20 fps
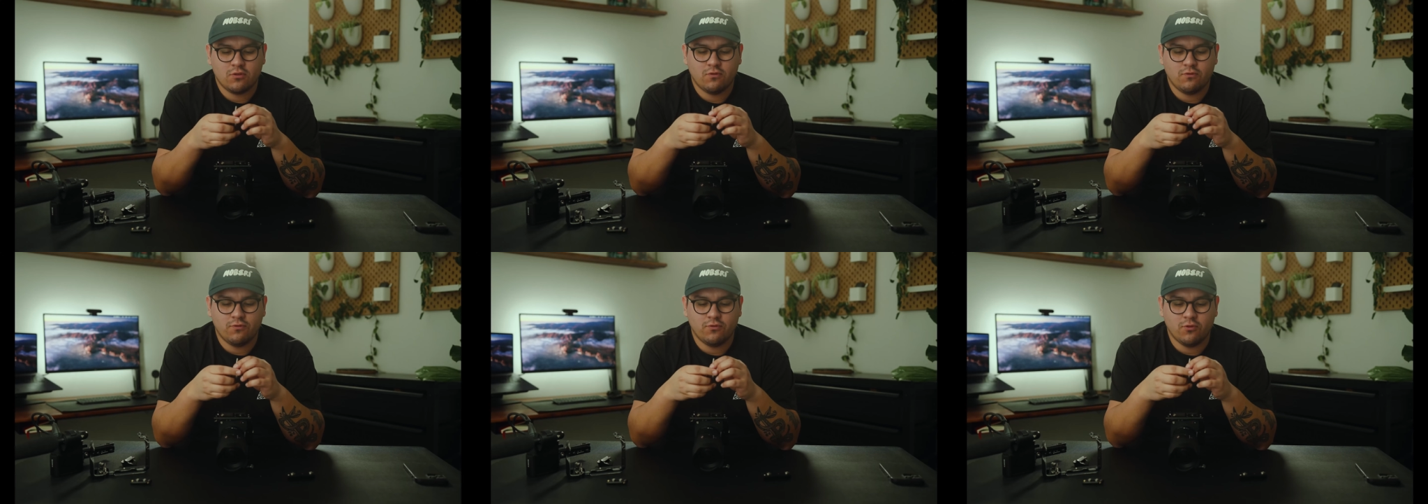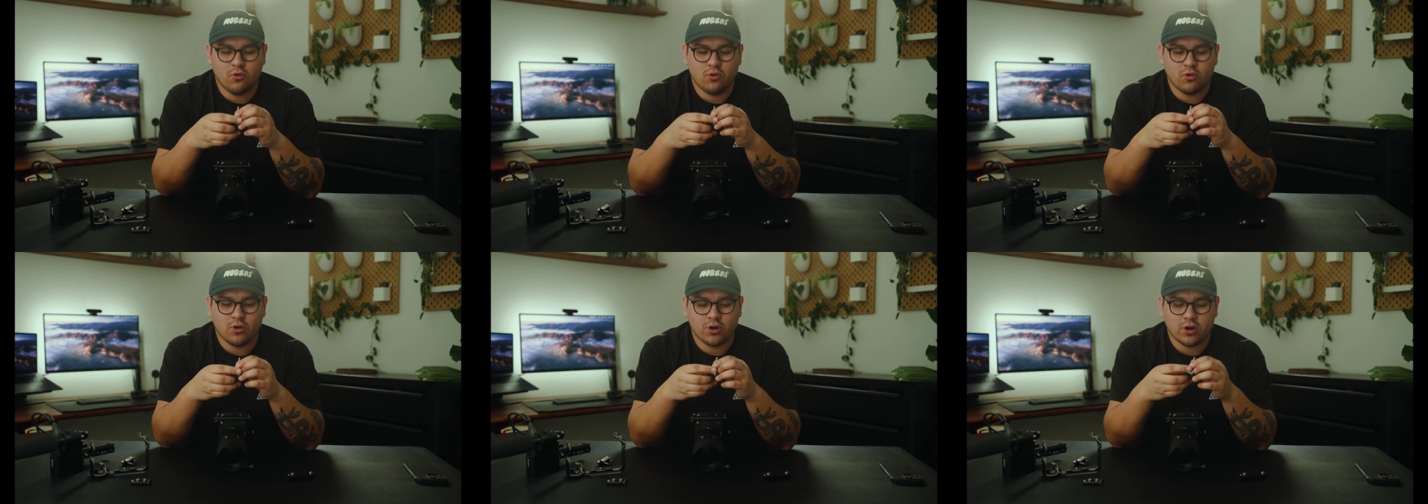
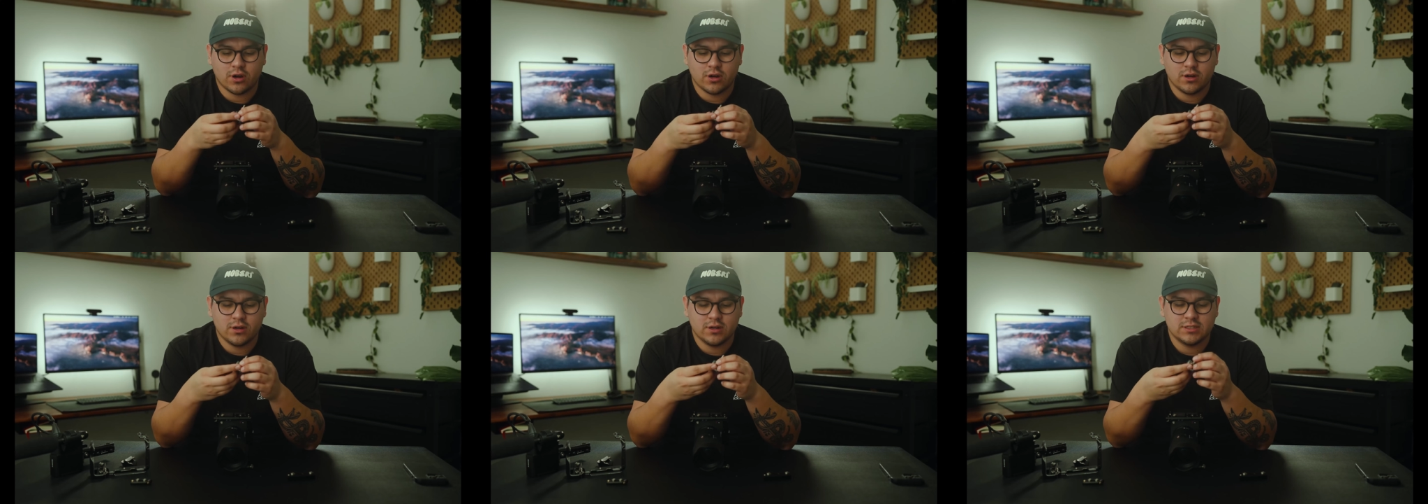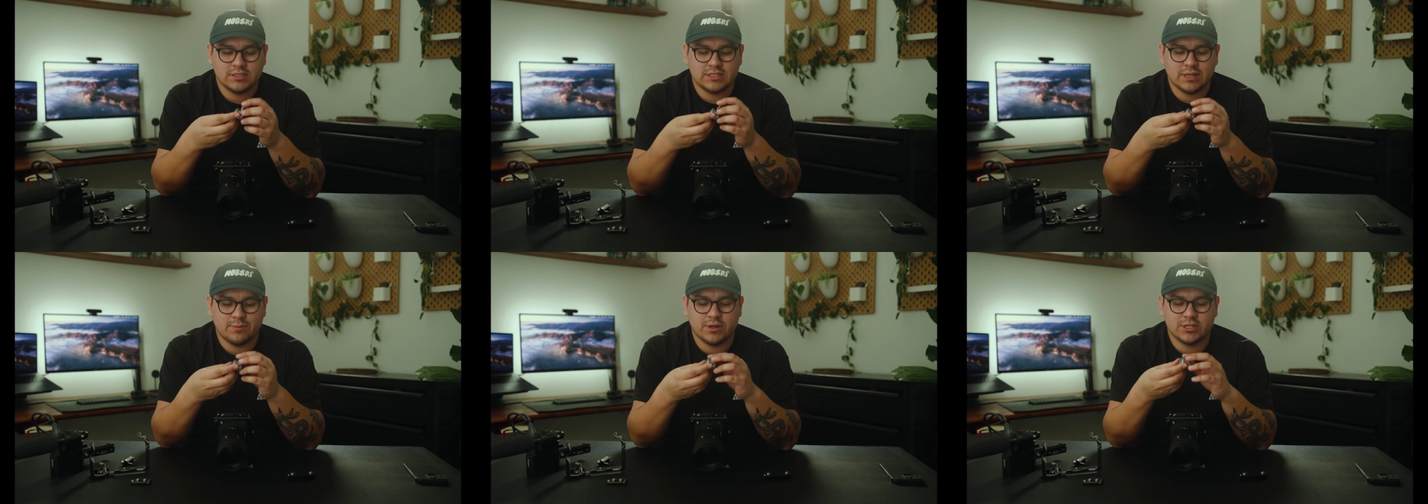for
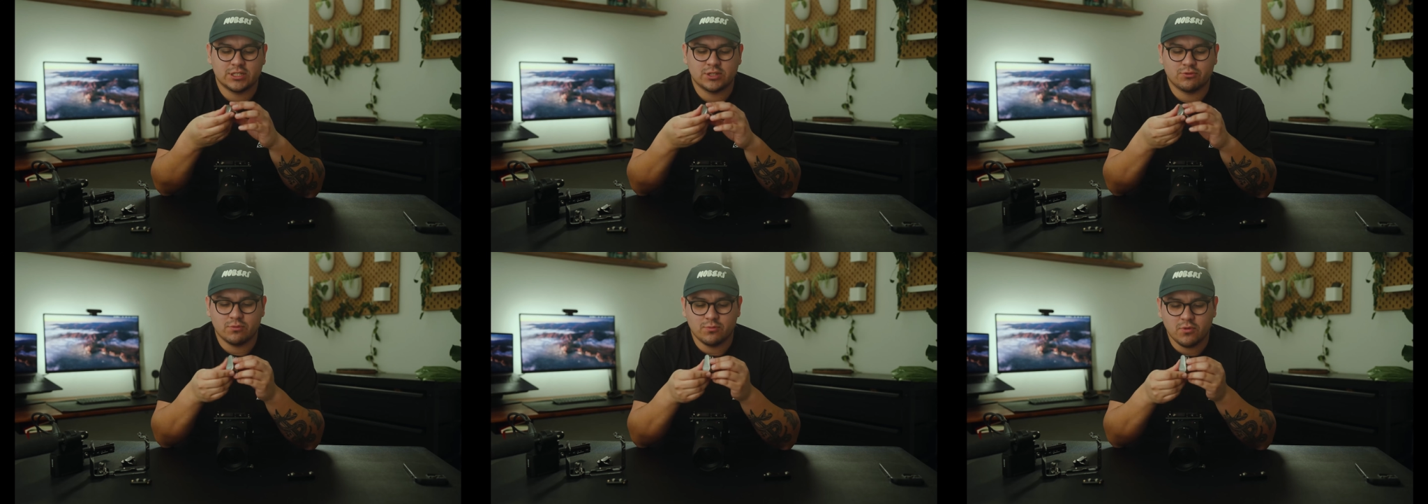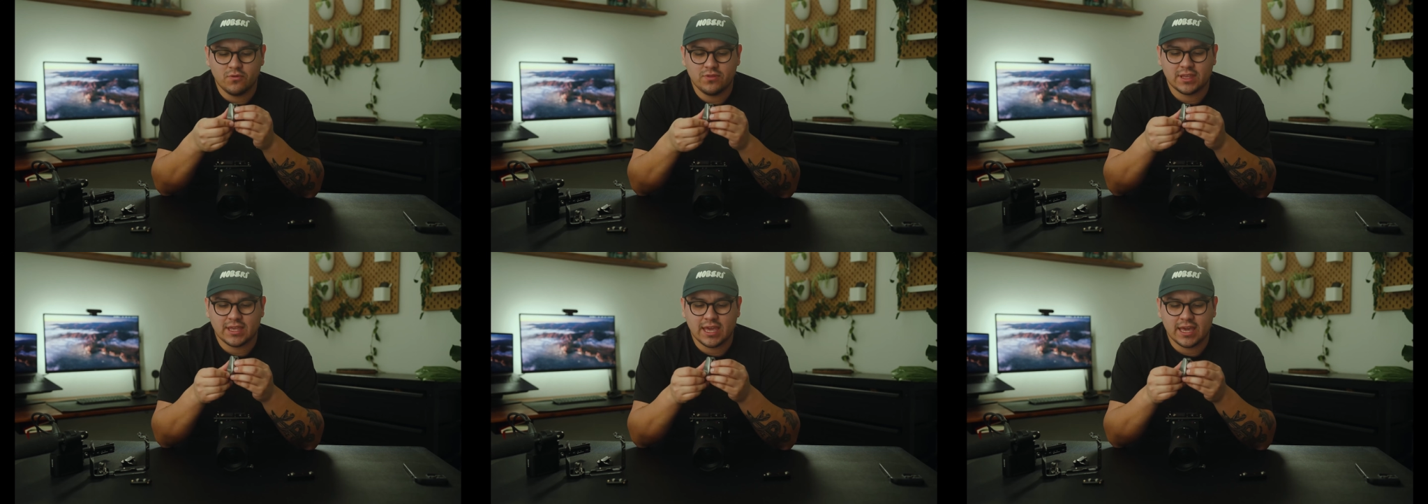someone to
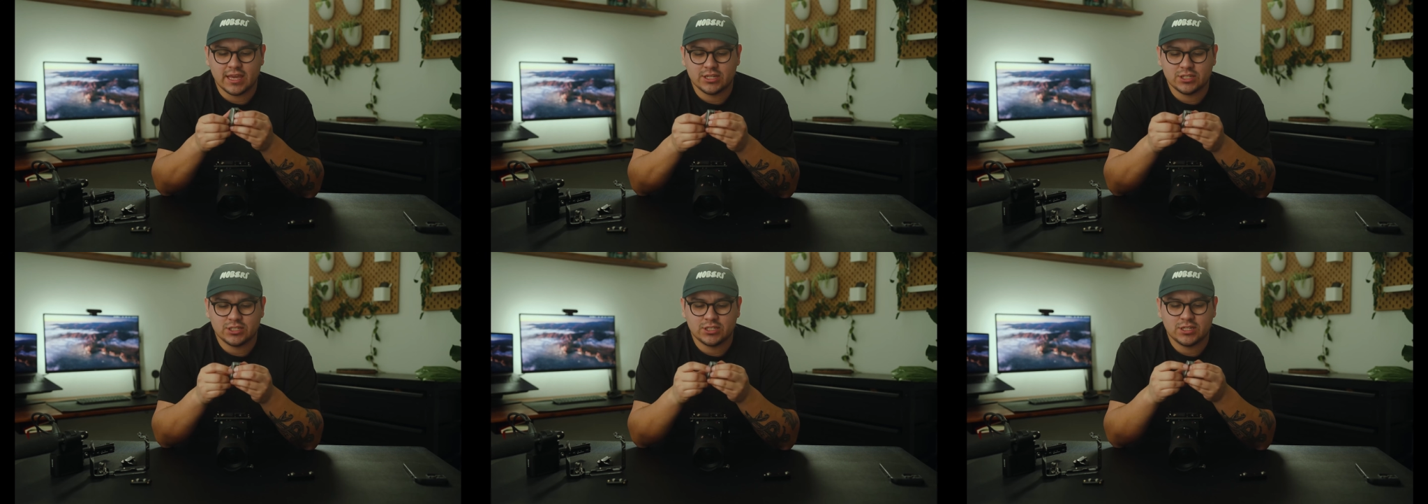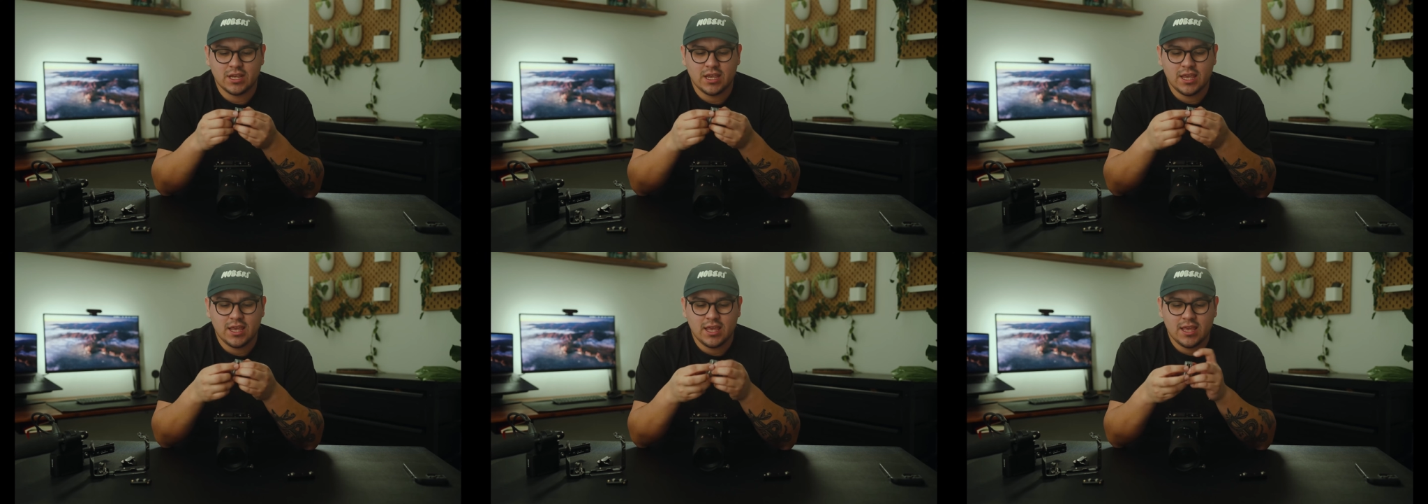remove the
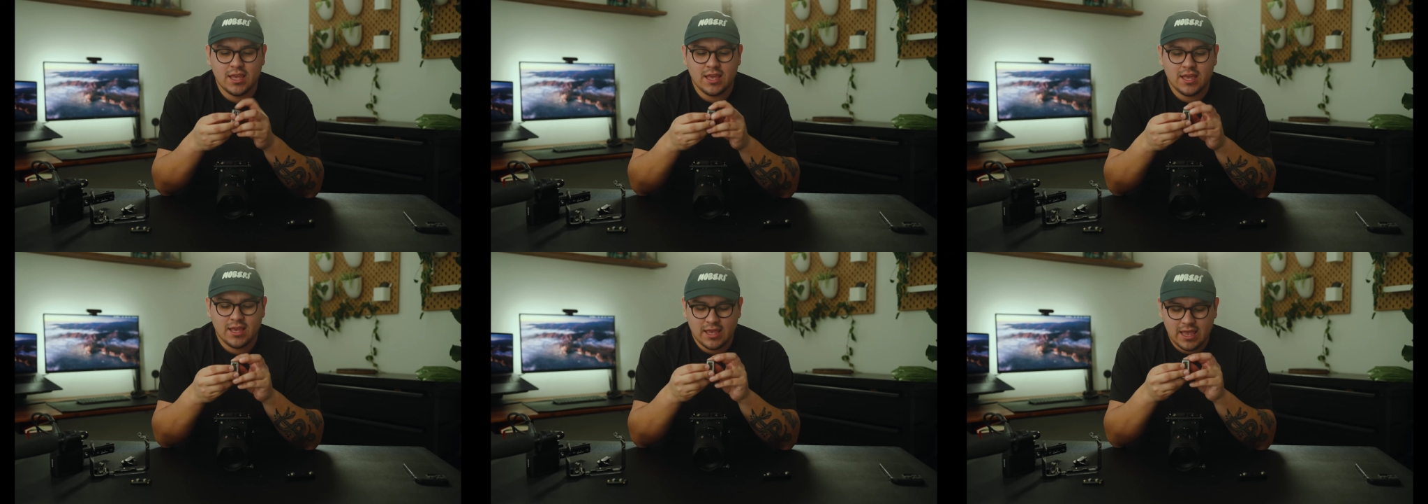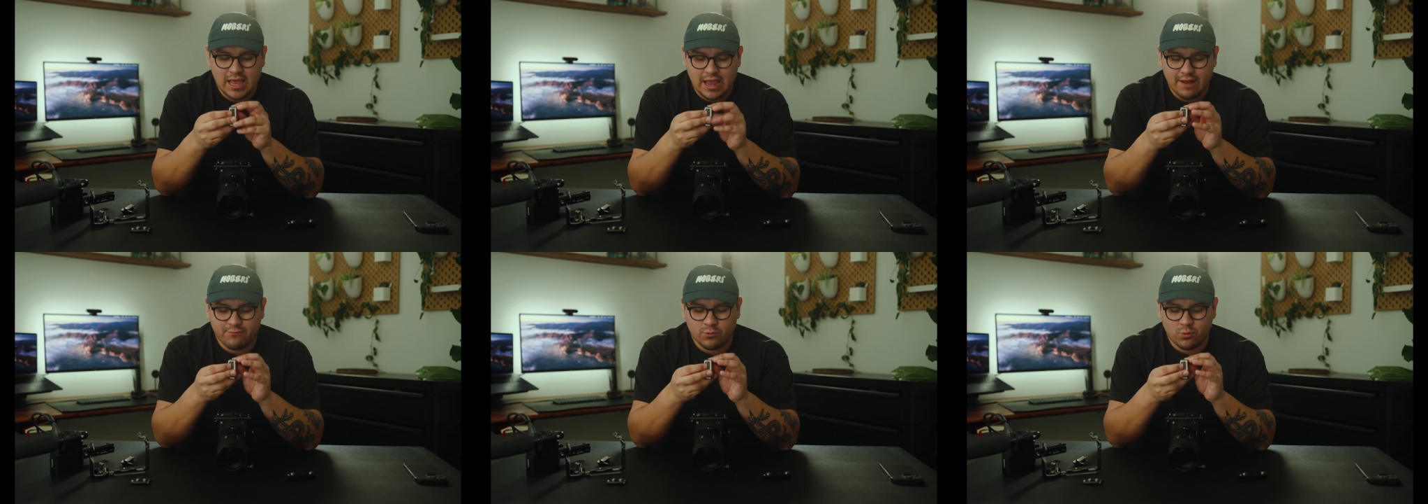cage
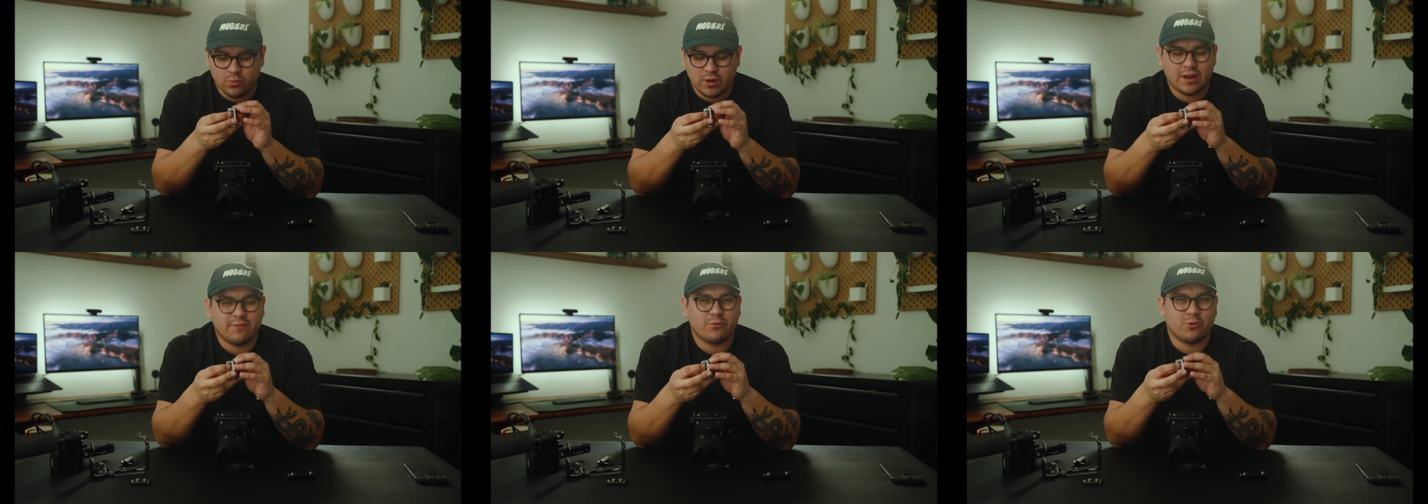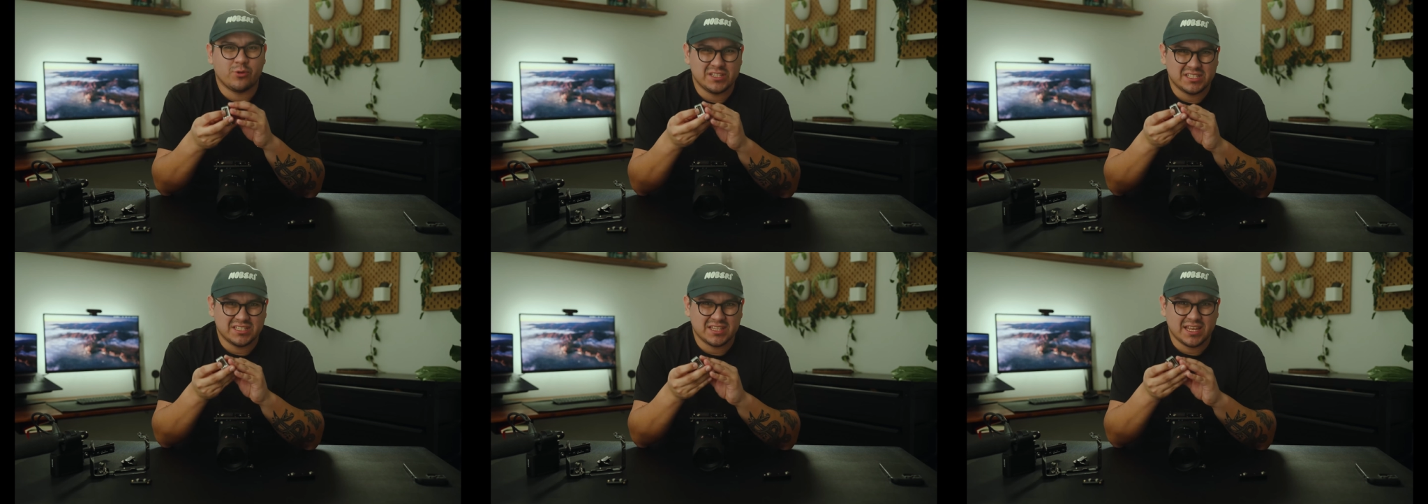if for whatever
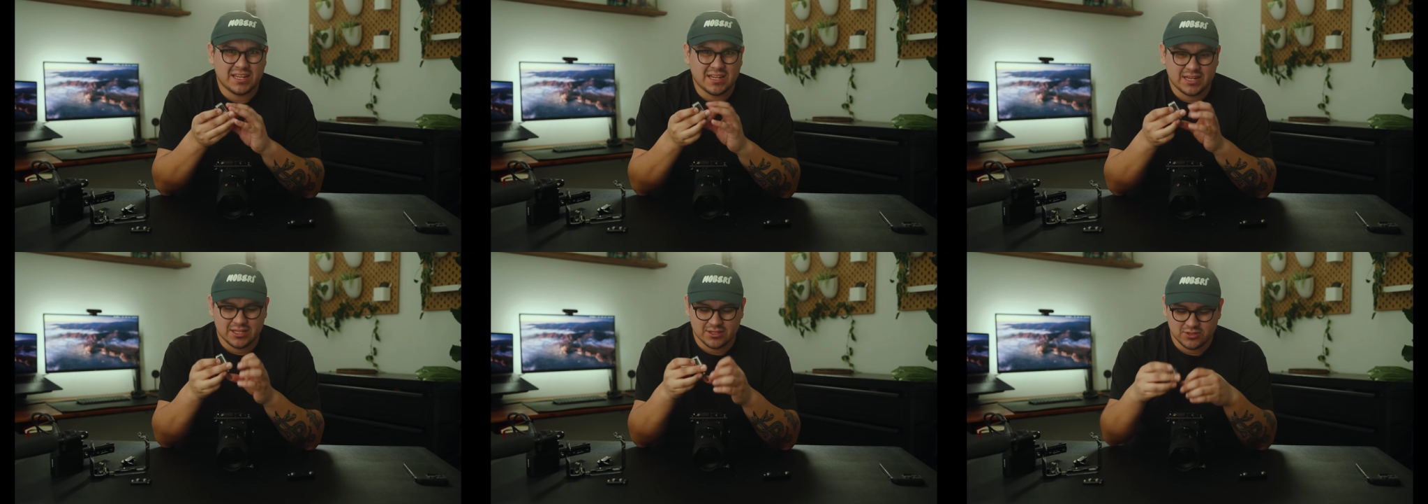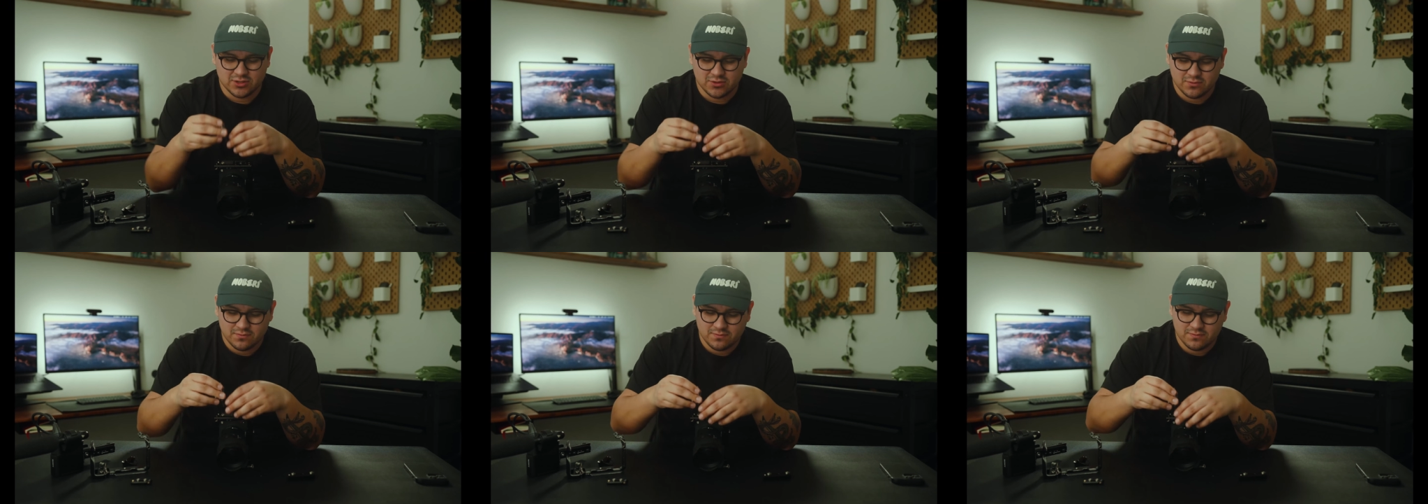reason they needed to.